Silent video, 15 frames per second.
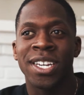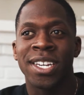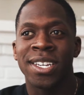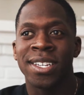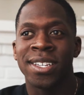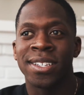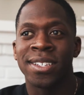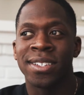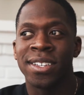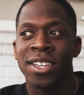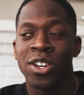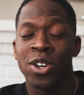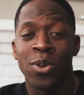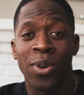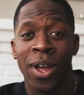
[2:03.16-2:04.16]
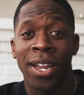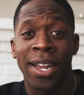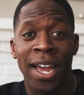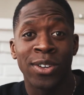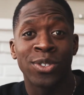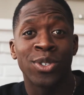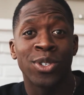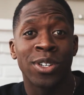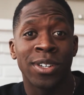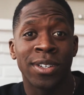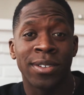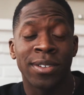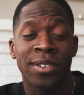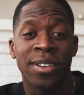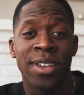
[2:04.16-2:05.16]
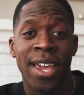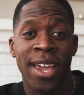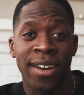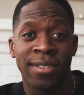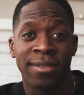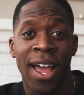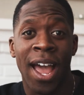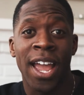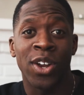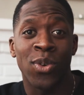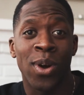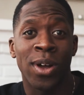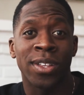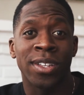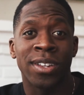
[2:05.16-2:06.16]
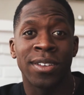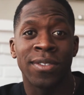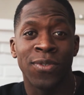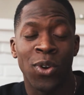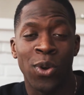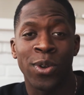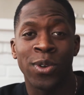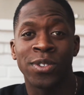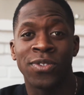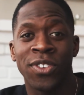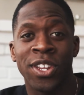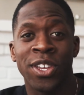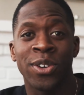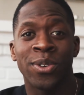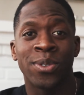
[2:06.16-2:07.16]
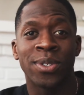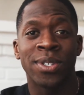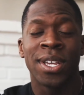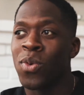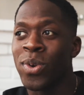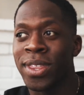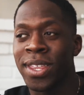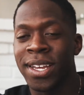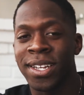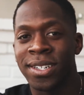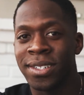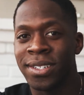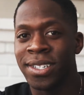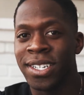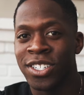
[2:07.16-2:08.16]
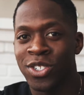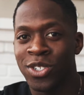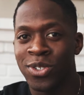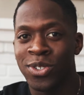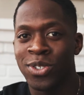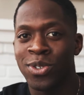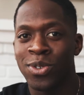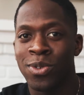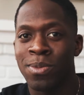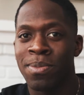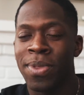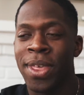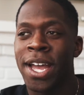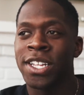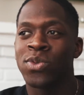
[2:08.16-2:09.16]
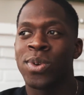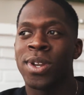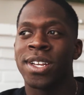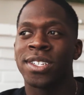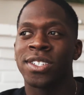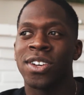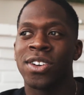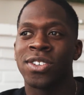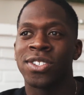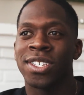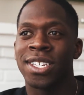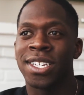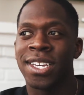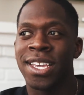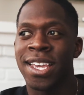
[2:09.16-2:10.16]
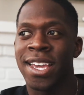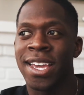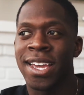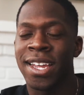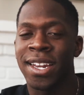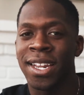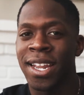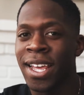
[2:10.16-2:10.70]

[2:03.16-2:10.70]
is, allows you to get high quality photos, videos. With a digital zoom, that's when it starts to get